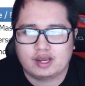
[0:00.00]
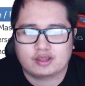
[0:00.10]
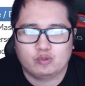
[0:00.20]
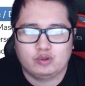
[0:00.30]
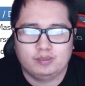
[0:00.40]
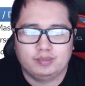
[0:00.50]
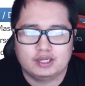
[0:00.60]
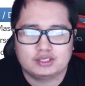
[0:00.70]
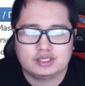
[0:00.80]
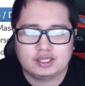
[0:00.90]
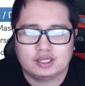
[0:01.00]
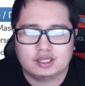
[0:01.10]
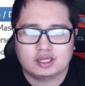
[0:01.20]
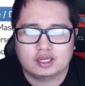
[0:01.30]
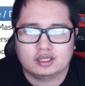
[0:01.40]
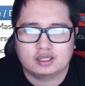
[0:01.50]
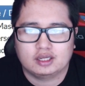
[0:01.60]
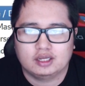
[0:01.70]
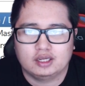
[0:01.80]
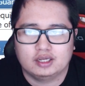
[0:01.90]
with blessing,
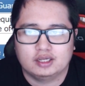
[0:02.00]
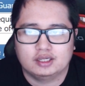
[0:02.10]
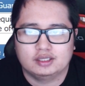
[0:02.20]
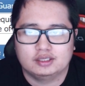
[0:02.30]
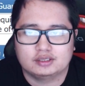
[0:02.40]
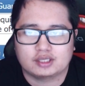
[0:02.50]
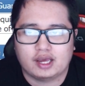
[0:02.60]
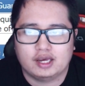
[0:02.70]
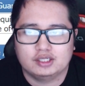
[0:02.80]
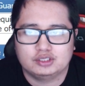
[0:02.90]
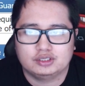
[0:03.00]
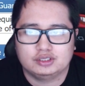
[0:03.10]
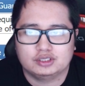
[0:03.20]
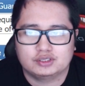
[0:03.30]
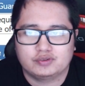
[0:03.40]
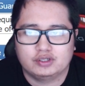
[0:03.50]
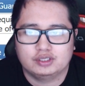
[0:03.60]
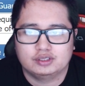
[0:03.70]
and agi just for